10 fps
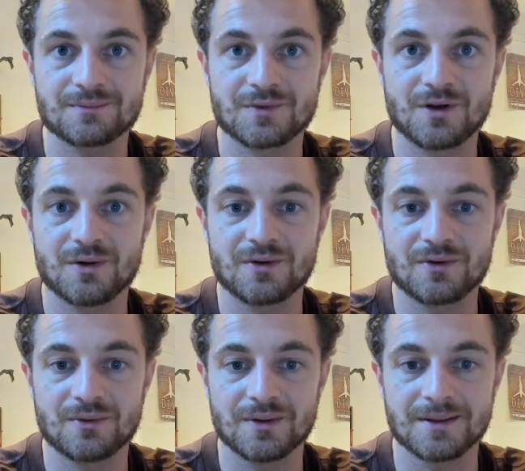going
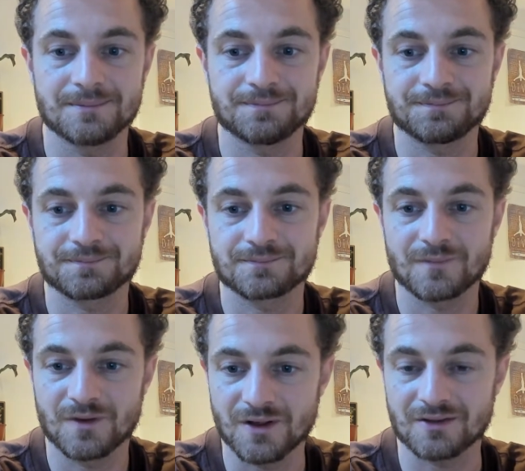to
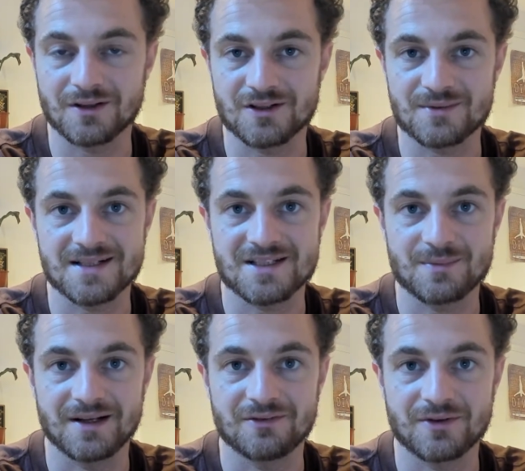not
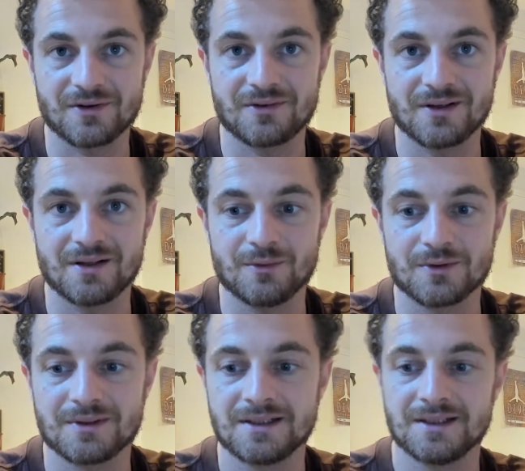underestimate Farsi
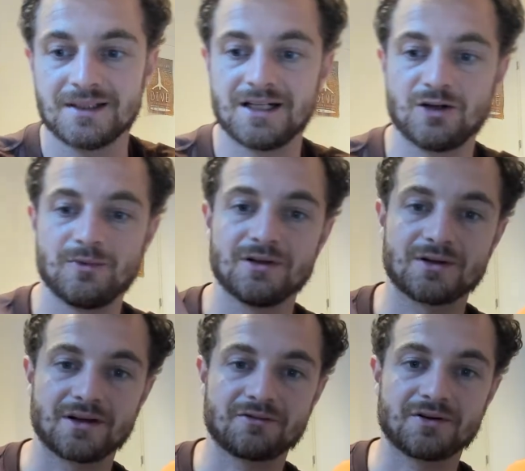anymore. I'll be
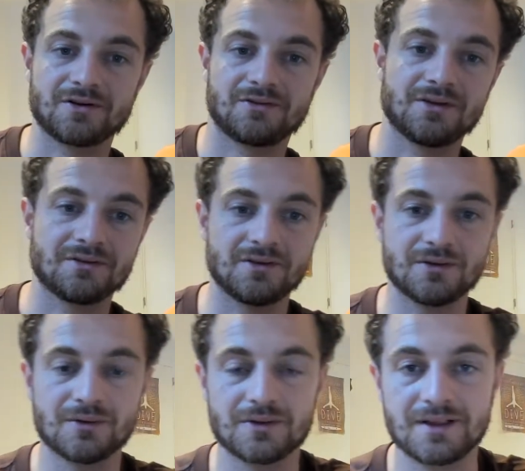learning Farsi
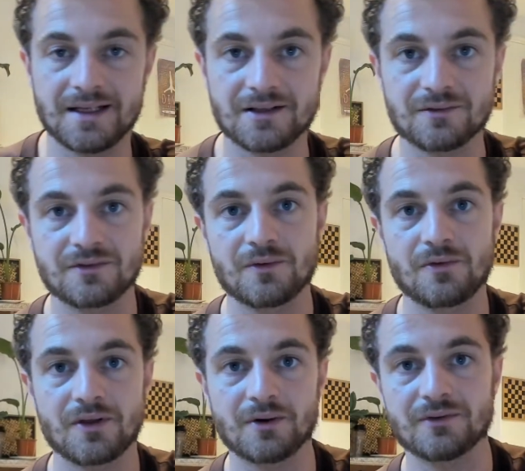until the end of
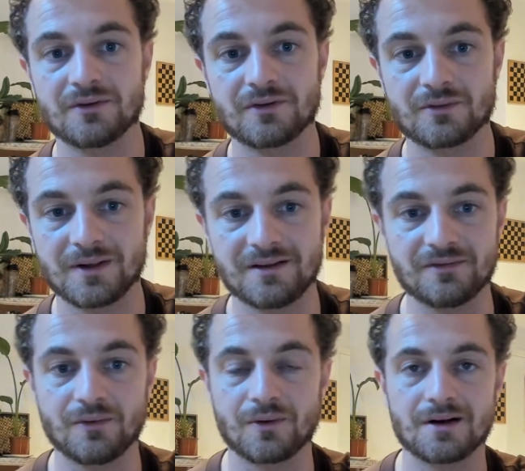
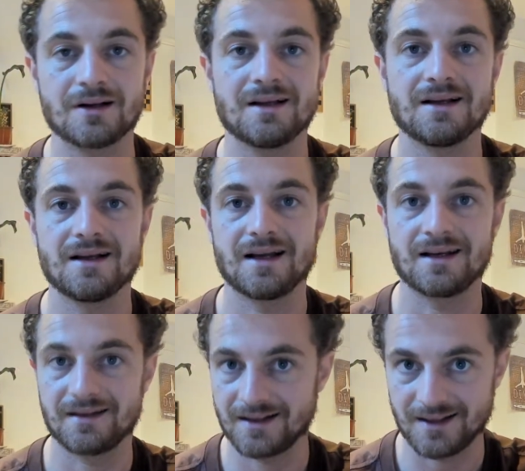2024,
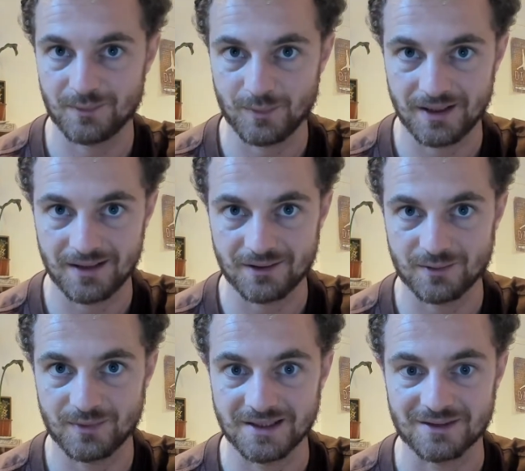and then I'm planning
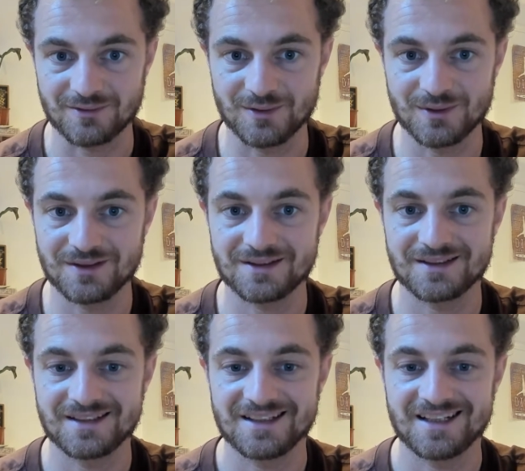on being fluent.
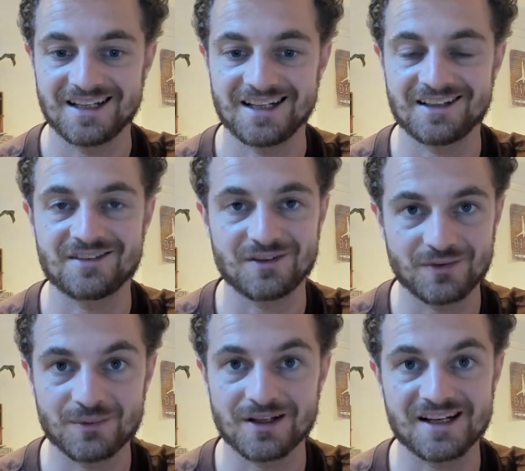And
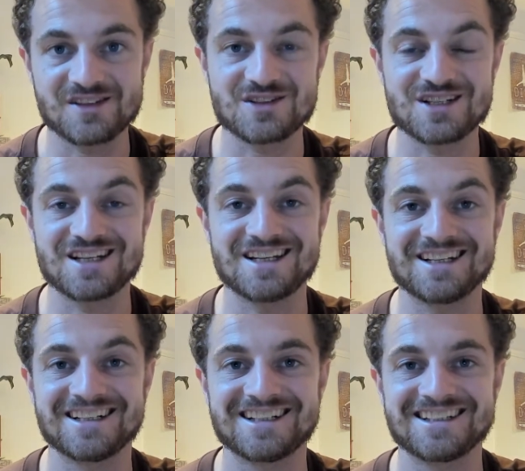if you would like to see
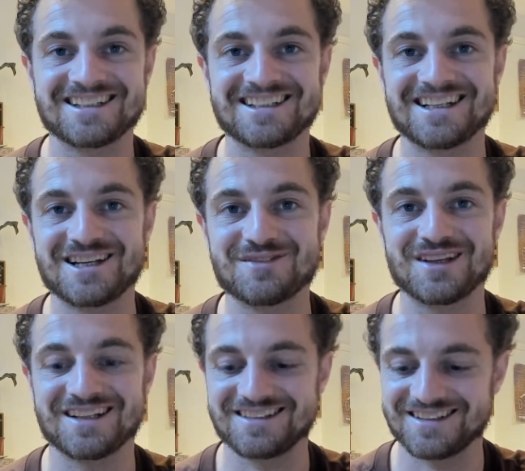if
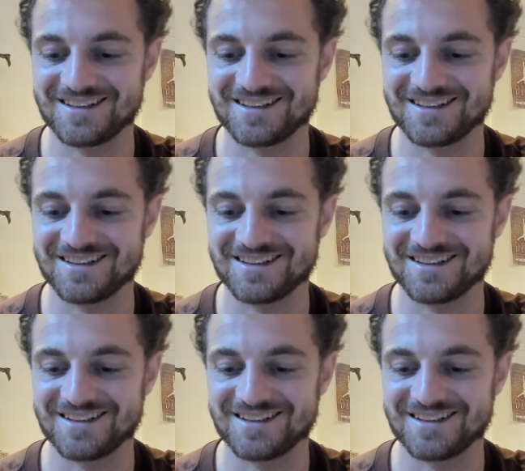that